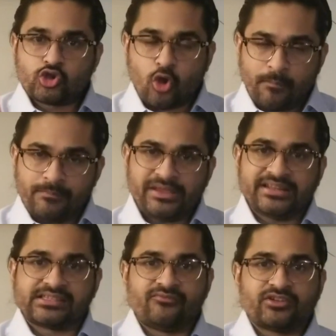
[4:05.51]
Dopamine
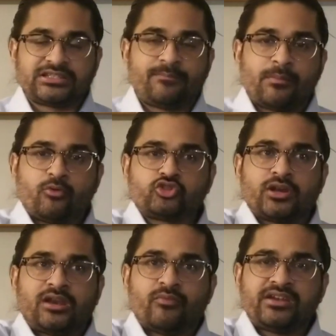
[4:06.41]
is inversely
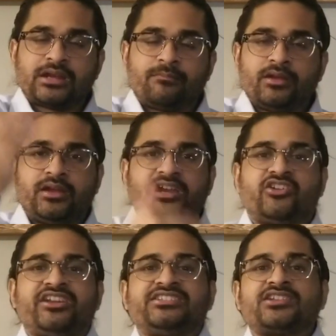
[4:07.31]
proportional. It went up.
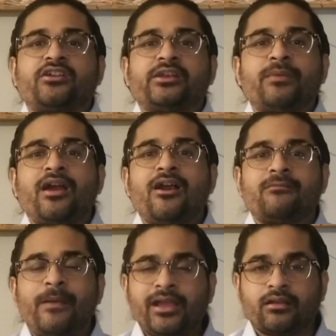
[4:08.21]
It restarted my heart
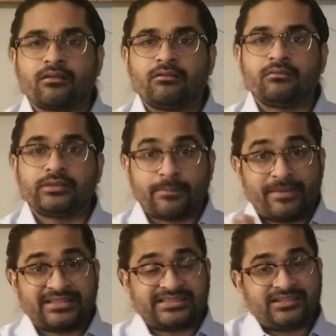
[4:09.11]
back. That
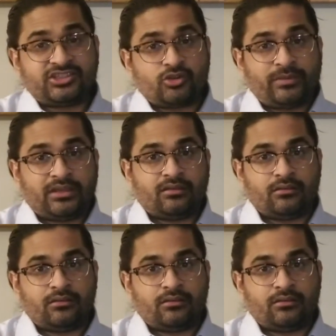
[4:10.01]
makes sense to me.